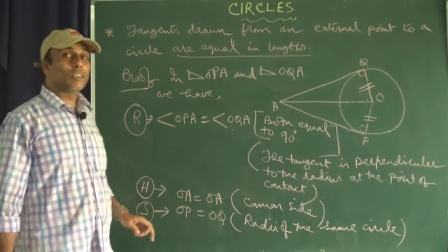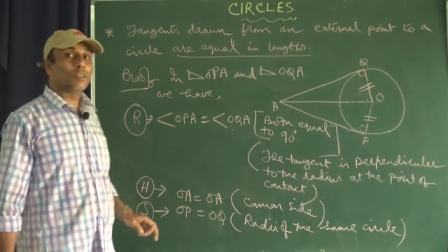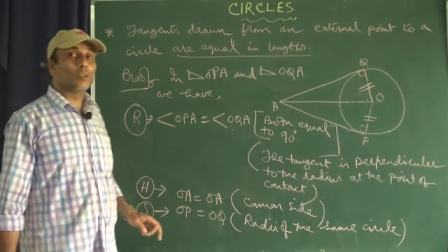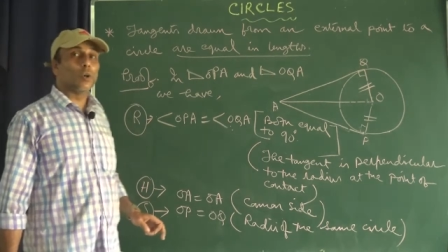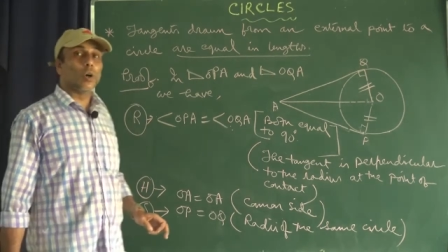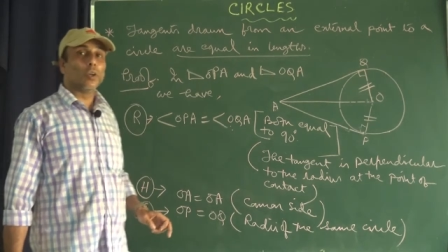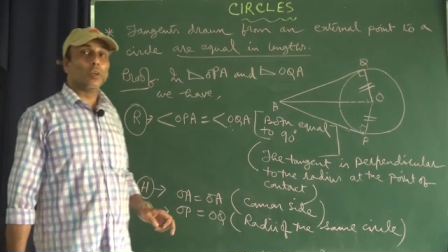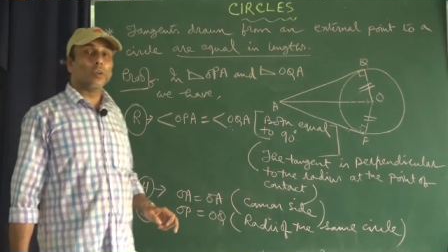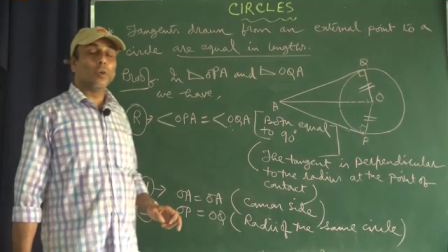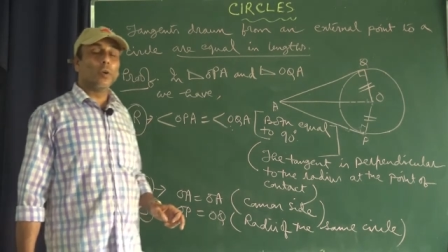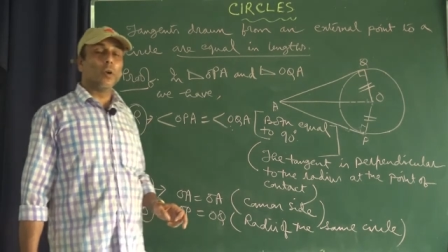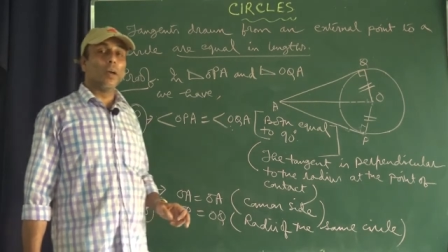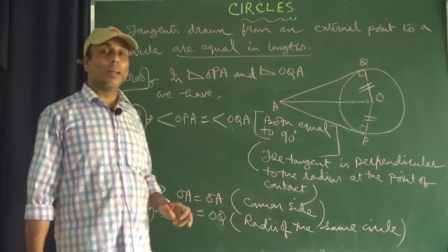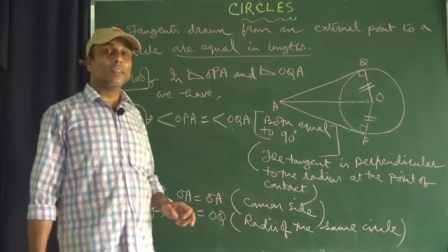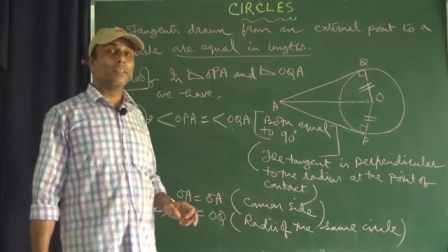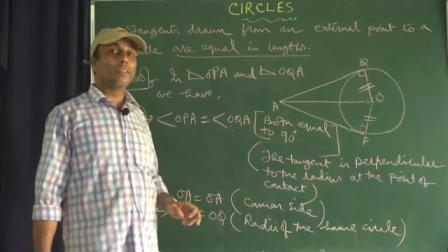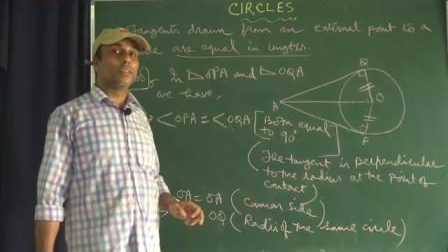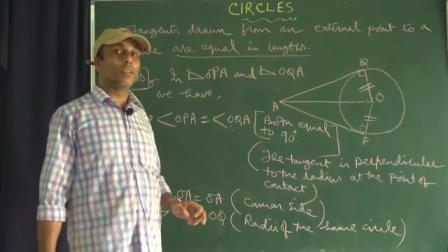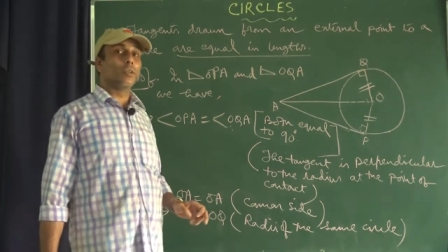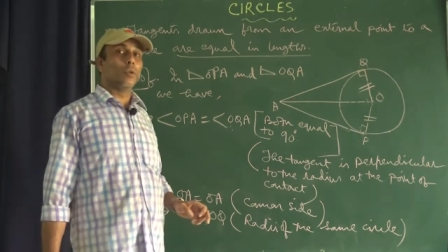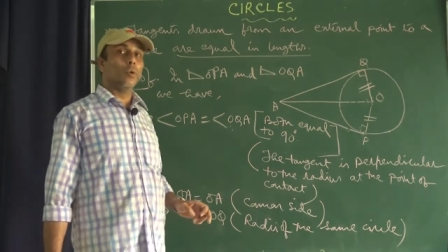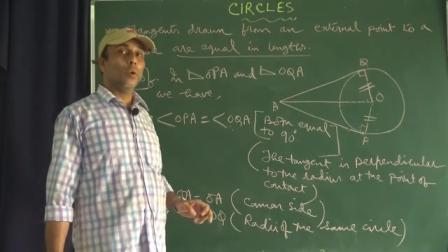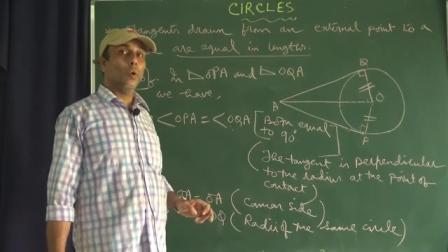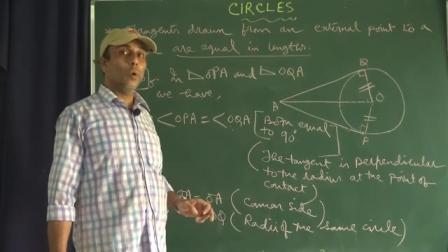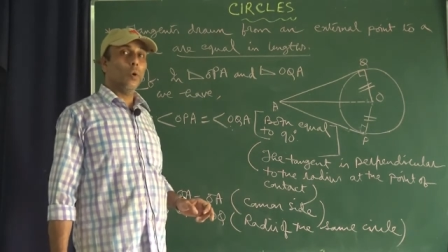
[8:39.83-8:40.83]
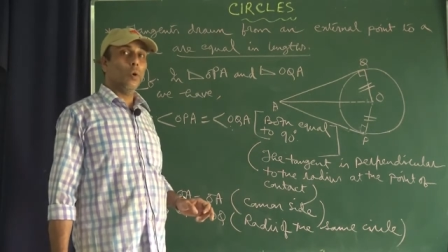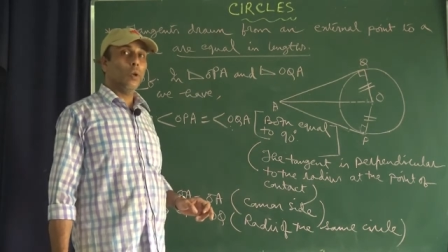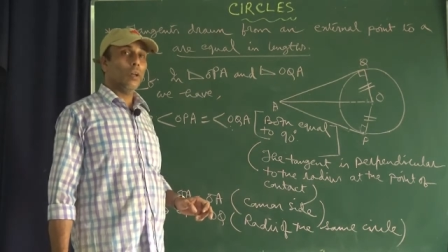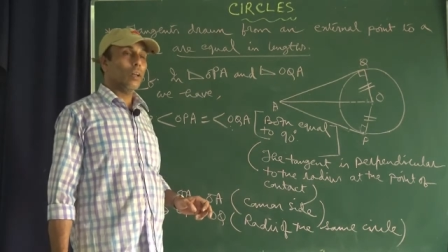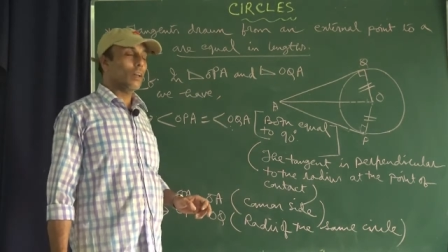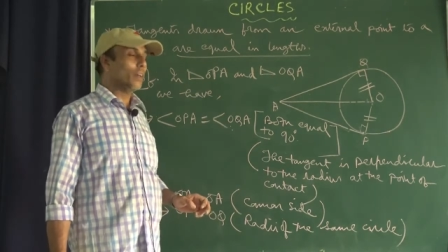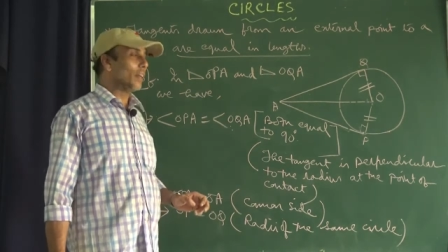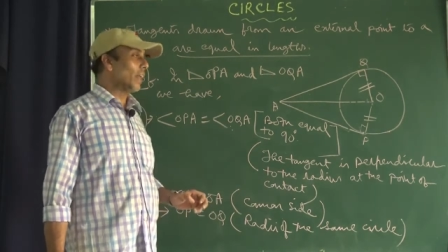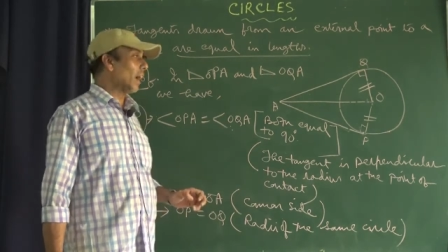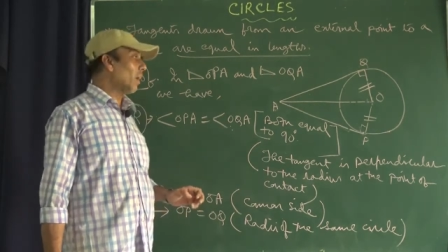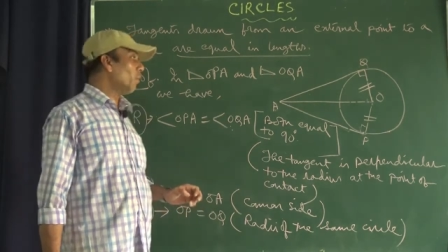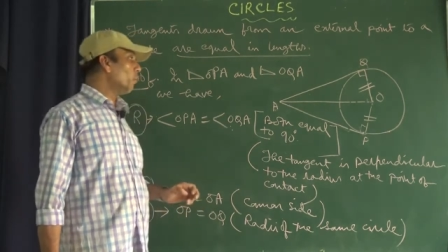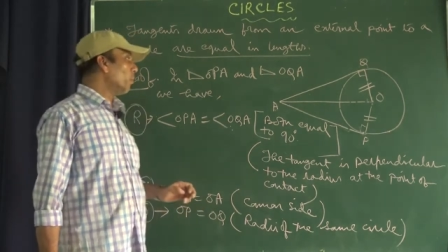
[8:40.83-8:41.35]
congruence rule,
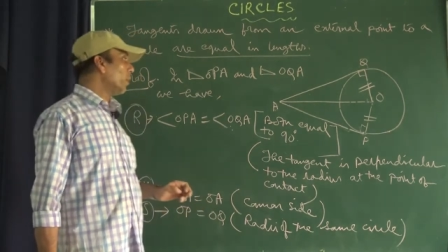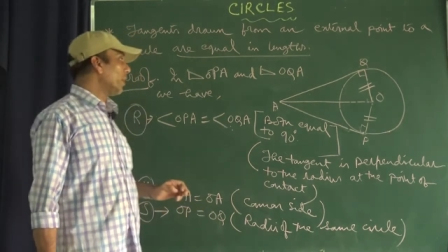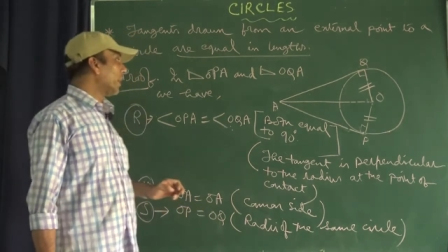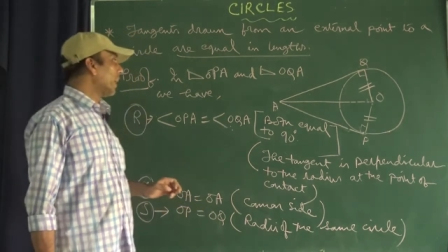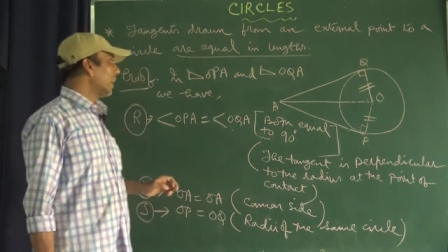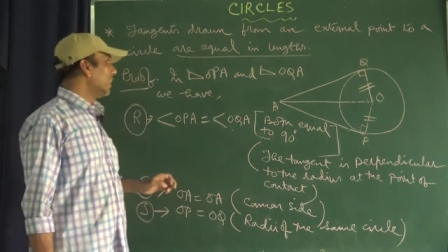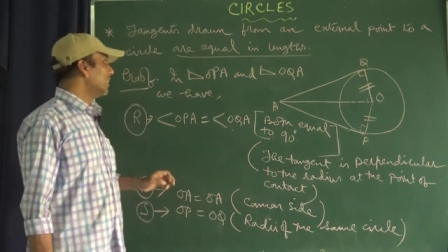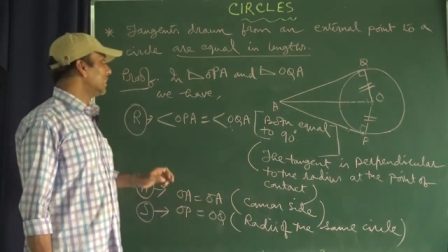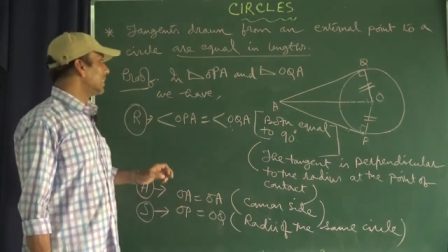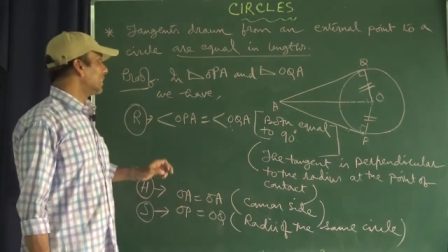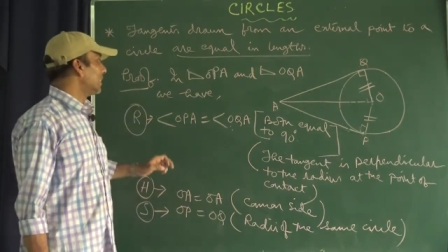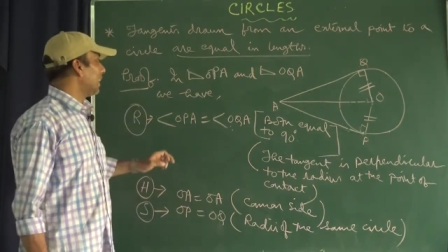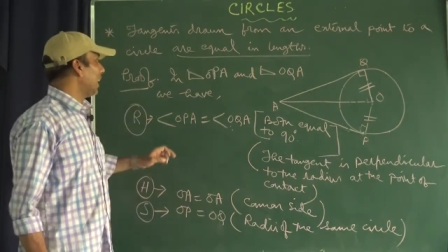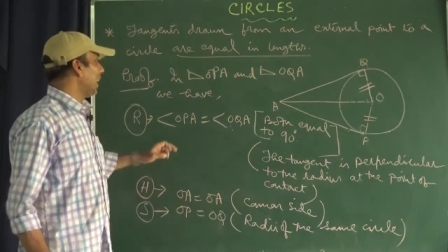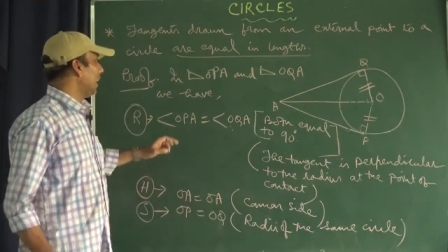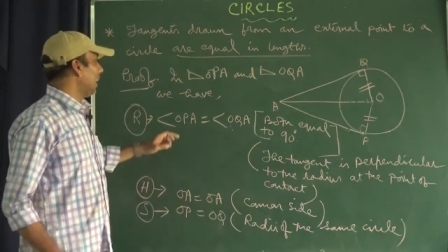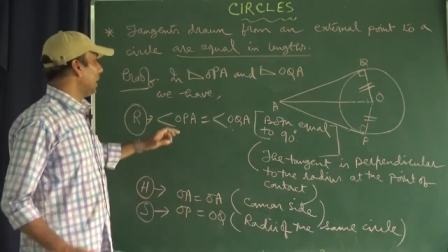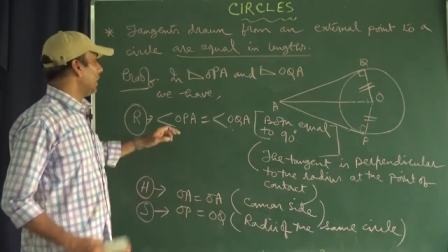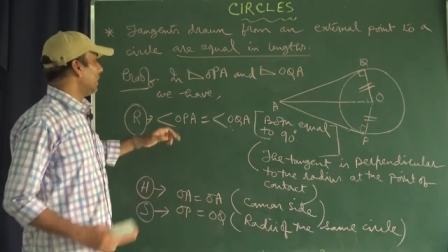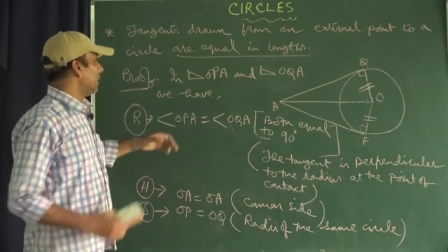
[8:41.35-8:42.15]
now we can say